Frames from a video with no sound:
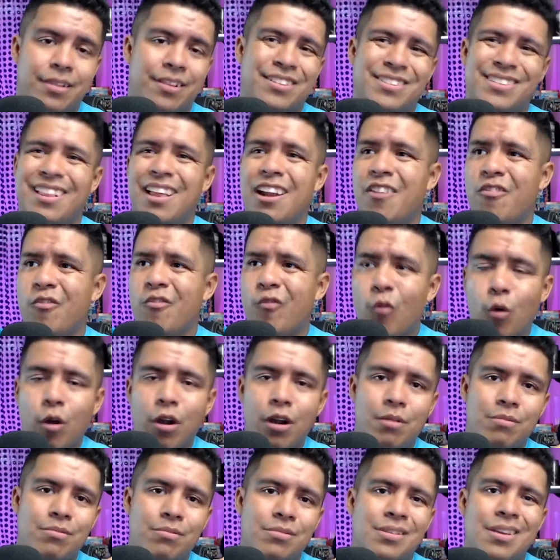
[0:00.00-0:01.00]
There's a lot of
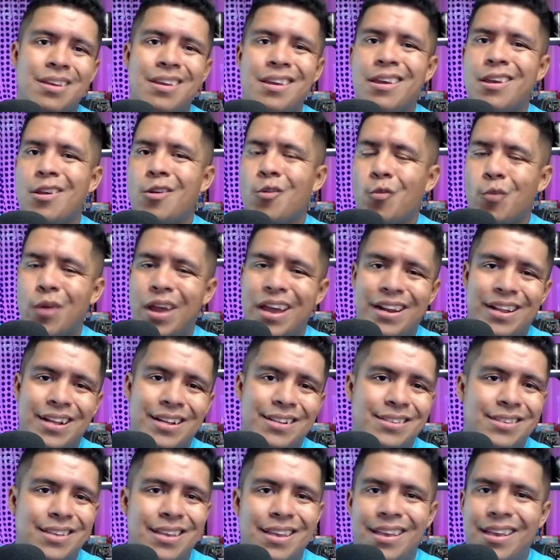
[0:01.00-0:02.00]
forums,
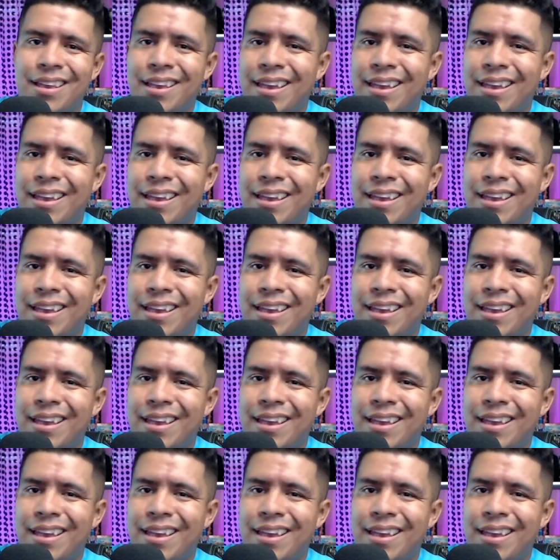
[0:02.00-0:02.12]
Reddits,